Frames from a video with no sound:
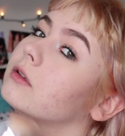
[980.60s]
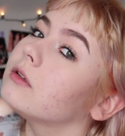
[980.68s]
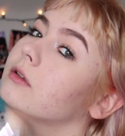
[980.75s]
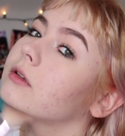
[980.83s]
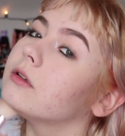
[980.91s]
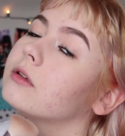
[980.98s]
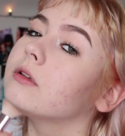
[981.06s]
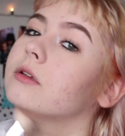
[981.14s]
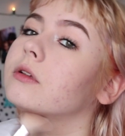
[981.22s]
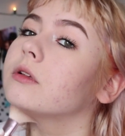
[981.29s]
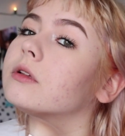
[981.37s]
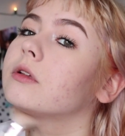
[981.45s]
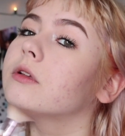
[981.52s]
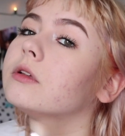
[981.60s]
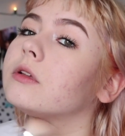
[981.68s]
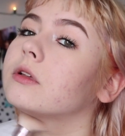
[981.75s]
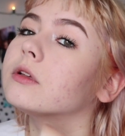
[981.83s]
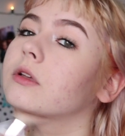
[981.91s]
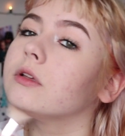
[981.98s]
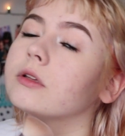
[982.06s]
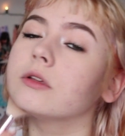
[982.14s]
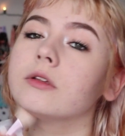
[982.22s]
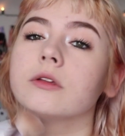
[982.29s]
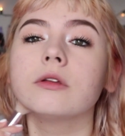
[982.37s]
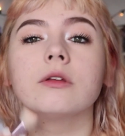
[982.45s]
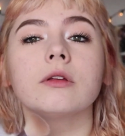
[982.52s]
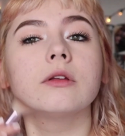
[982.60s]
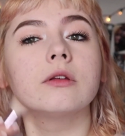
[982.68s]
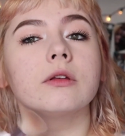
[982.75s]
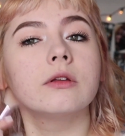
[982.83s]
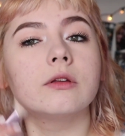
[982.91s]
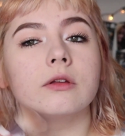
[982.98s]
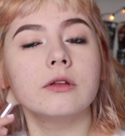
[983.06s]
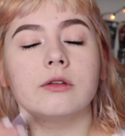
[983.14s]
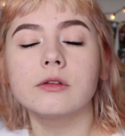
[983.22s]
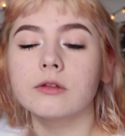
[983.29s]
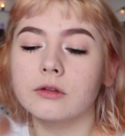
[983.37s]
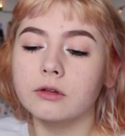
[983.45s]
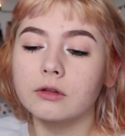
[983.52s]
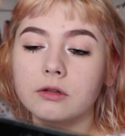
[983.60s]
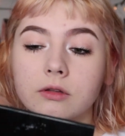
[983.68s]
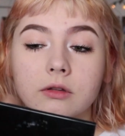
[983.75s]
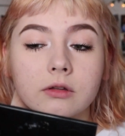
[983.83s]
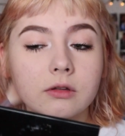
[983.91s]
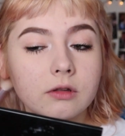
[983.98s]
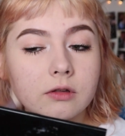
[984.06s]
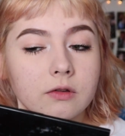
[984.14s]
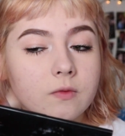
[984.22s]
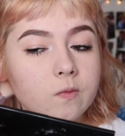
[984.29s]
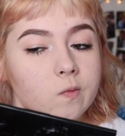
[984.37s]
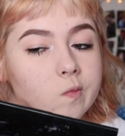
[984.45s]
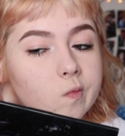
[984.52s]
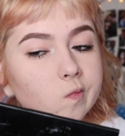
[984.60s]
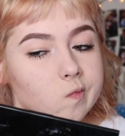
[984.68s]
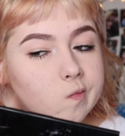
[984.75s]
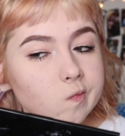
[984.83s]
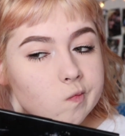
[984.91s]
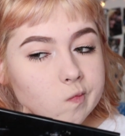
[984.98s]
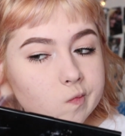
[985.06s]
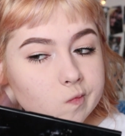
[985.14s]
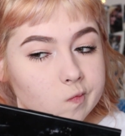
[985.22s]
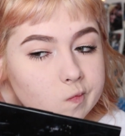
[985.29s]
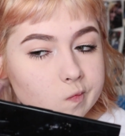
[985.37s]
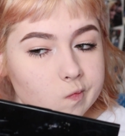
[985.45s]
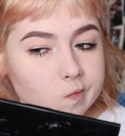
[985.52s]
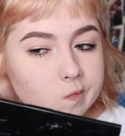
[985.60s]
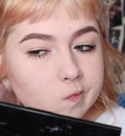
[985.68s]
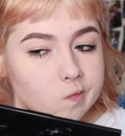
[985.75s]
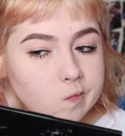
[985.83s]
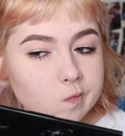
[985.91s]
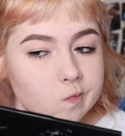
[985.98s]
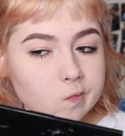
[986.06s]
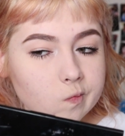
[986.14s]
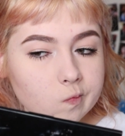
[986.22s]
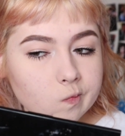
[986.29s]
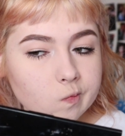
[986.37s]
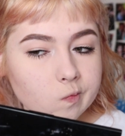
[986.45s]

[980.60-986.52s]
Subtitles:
Nobody speaks.